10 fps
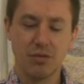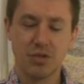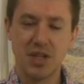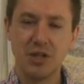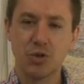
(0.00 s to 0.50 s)

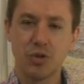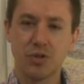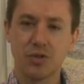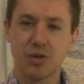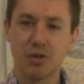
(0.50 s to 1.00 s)
tea
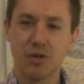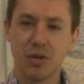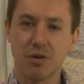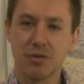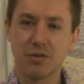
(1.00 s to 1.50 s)
choices
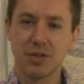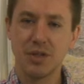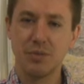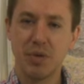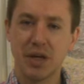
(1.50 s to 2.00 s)
or
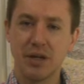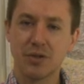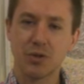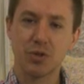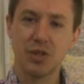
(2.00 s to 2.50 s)
tea
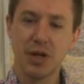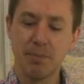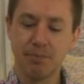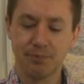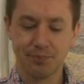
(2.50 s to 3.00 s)
pickings are
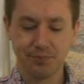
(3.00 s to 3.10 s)
slim,